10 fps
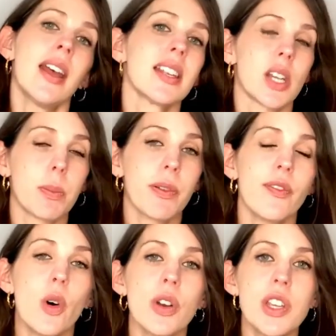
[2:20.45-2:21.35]
So
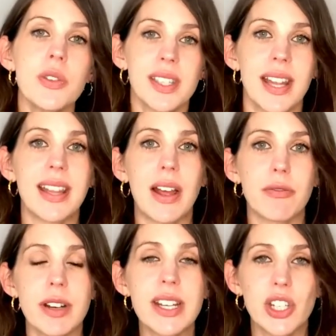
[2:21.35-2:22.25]
before you send that
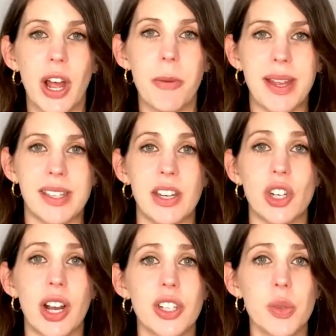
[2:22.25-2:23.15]
reach out message,
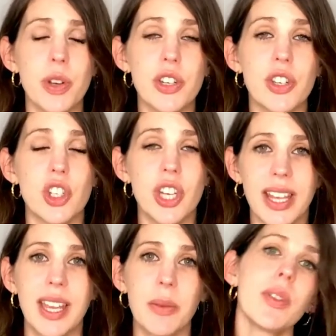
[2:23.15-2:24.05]
I just want you to
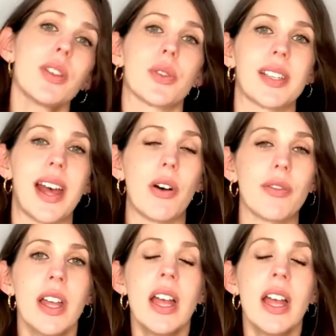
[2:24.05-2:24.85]
check in with yourself